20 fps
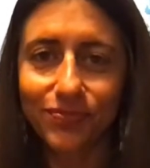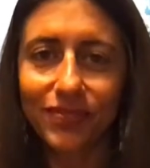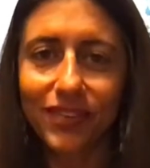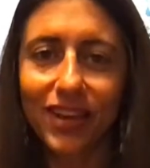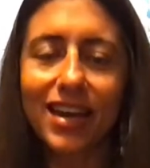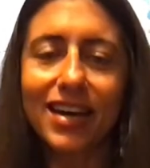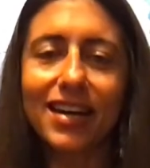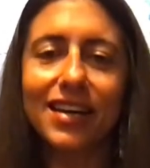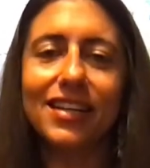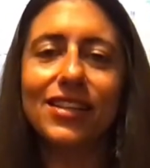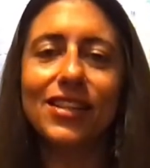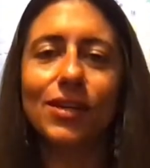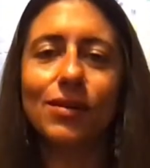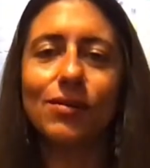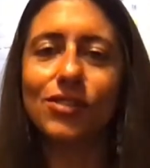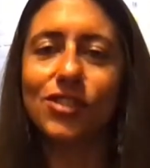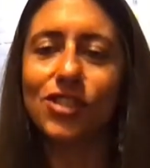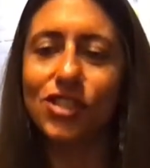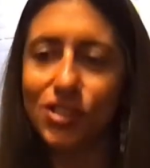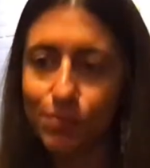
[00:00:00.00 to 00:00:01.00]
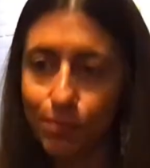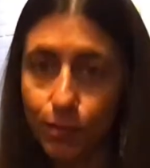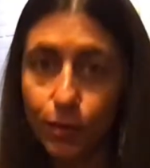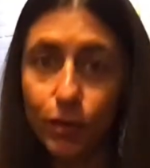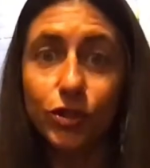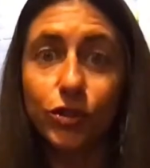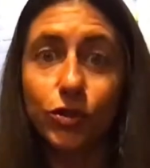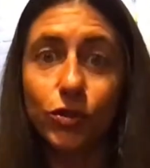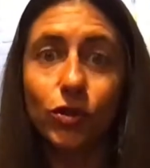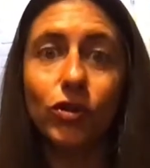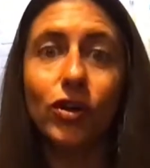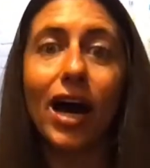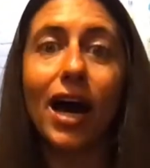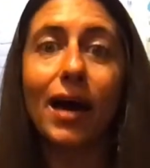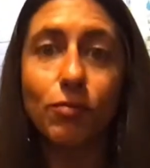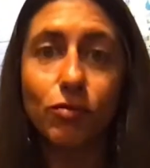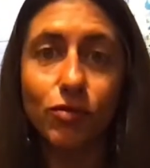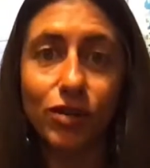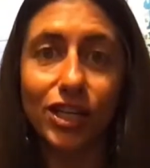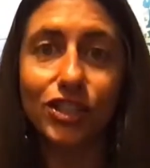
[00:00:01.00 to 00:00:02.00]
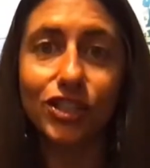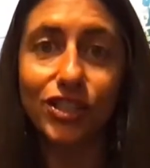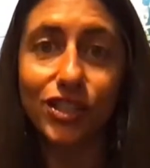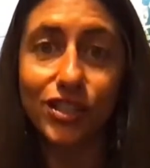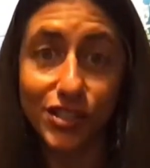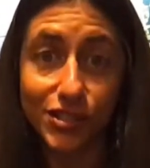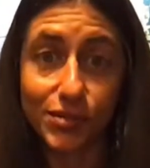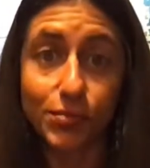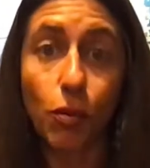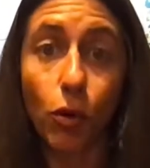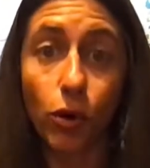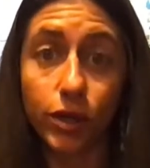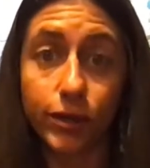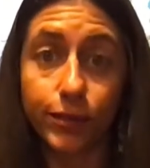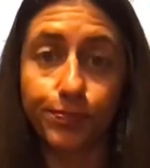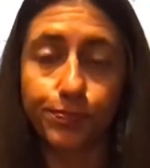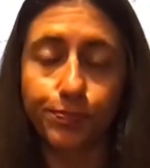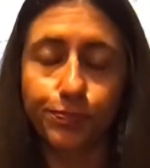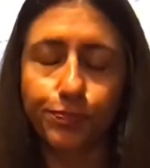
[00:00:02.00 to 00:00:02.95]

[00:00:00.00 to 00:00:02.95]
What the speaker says: And there was just mutual admiration and support.